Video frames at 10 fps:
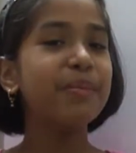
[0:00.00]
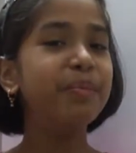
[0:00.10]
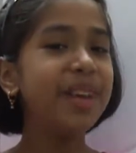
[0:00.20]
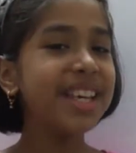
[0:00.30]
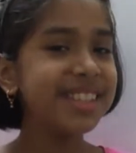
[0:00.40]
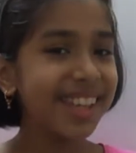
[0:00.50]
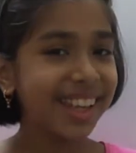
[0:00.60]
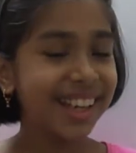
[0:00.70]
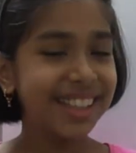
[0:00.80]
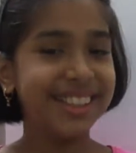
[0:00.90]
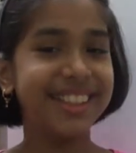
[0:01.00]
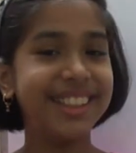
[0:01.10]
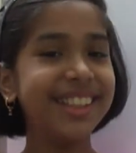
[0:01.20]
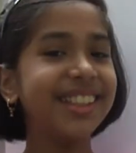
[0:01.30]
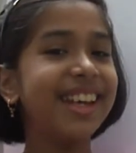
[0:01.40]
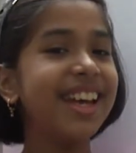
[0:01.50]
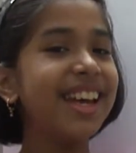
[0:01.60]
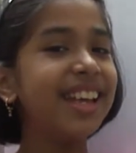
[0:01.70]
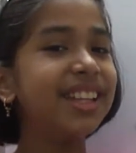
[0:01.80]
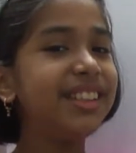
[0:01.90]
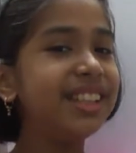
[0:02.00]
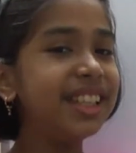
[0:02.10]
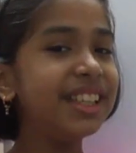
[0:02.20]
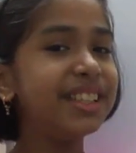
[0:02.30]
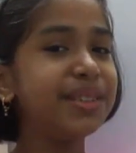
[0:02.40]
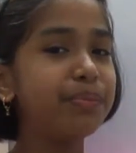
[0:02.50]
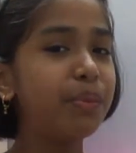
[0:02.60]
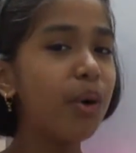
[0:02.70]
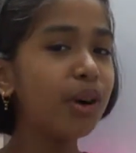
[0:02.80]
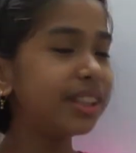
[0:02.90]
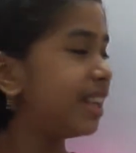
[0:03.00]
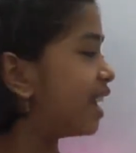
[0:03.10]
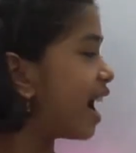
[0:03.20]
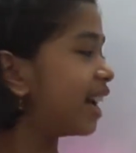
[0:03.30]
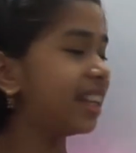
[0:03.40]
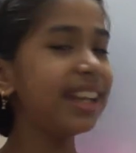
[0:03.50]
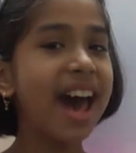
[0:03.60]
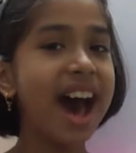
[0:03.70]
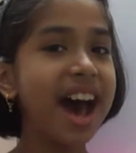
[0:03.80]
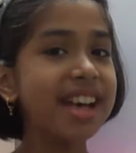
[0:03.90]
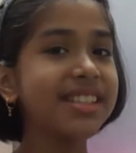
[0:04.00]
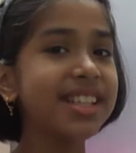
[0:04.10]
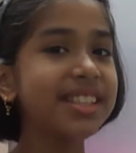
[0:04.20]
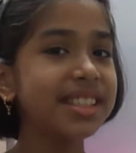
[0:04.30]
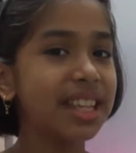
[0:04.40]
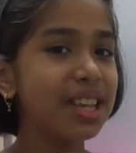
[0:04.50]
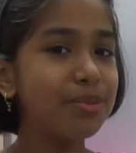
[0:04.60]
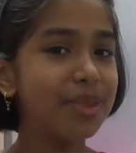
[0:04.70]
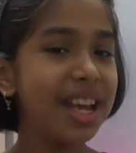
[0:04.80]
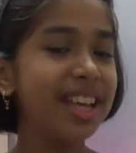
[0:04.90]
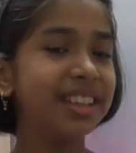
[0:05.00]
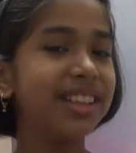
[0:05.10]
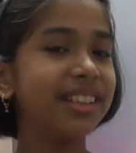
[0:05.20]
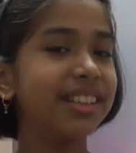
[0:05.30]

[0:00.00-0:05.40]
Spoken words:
basically these both lines has the same length.